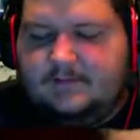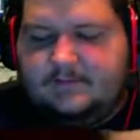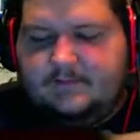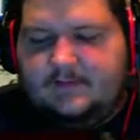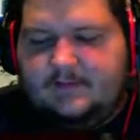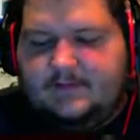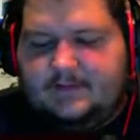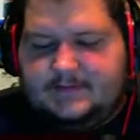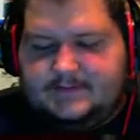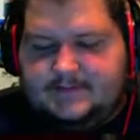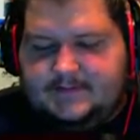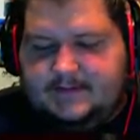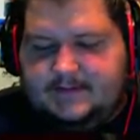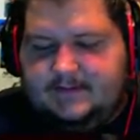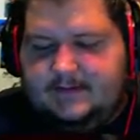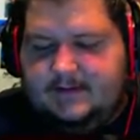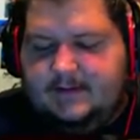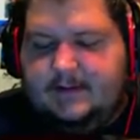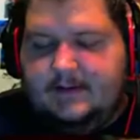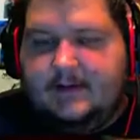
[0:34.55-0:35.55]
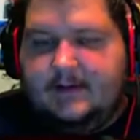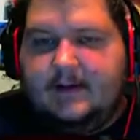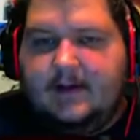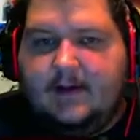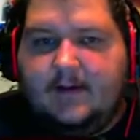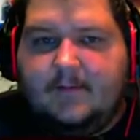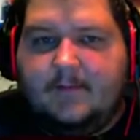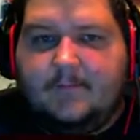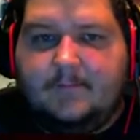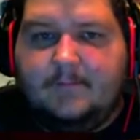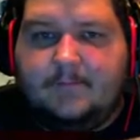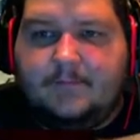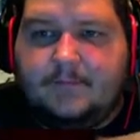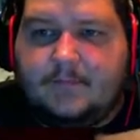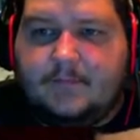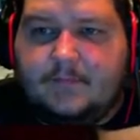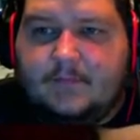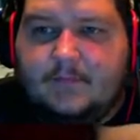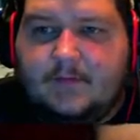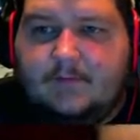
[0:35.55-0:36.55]
And like I said, um,
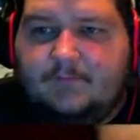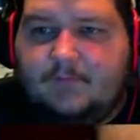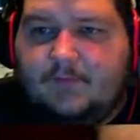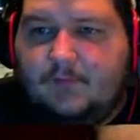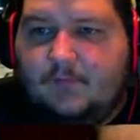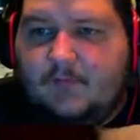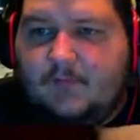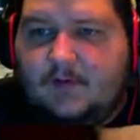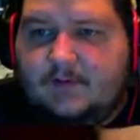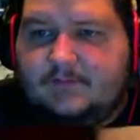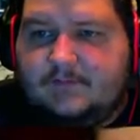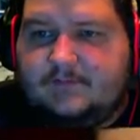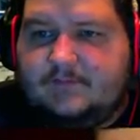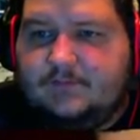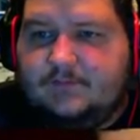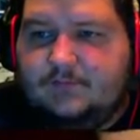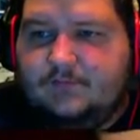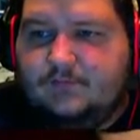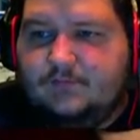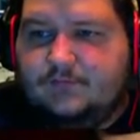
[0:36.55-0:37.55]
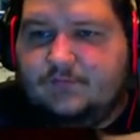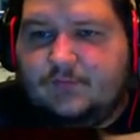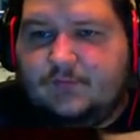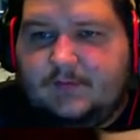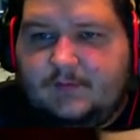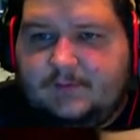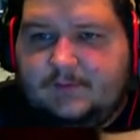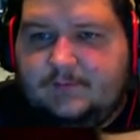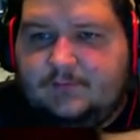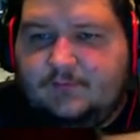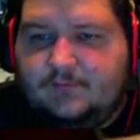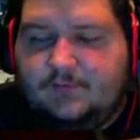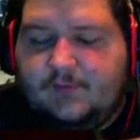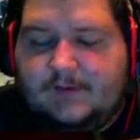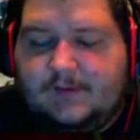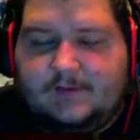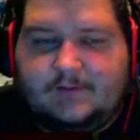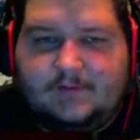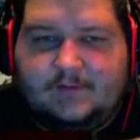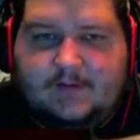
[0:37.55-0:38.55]
if you want to join
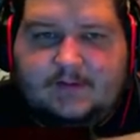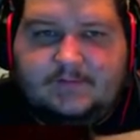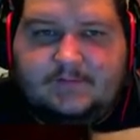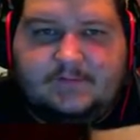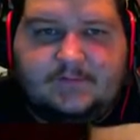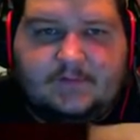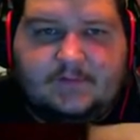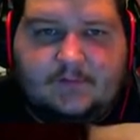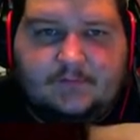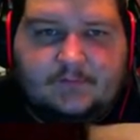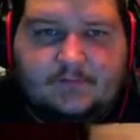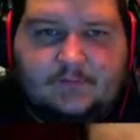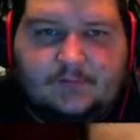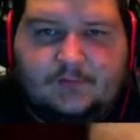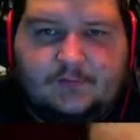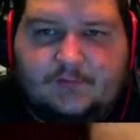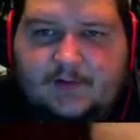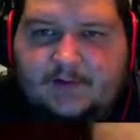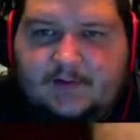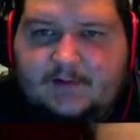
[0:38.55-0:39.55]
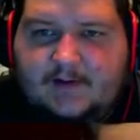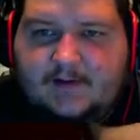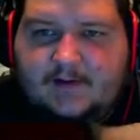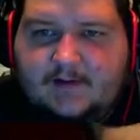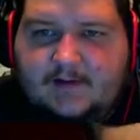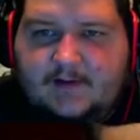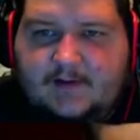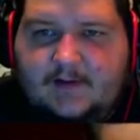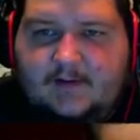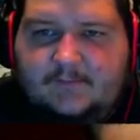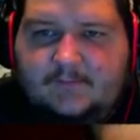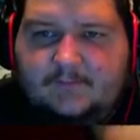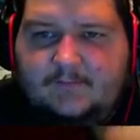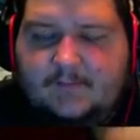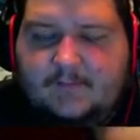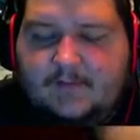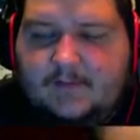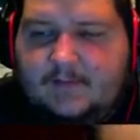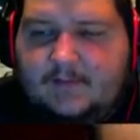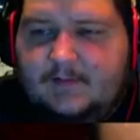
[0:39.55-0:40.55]
Loot Crate, just go to lootcrate.com
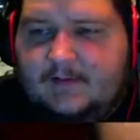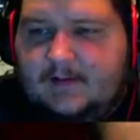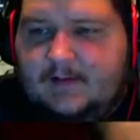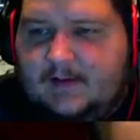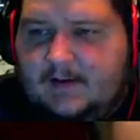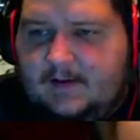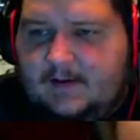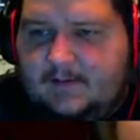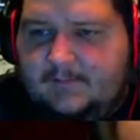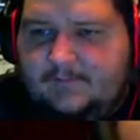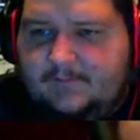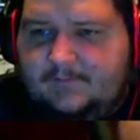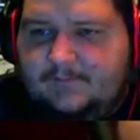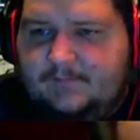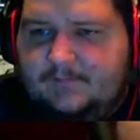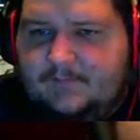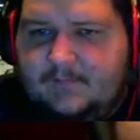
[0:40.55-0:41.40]
um,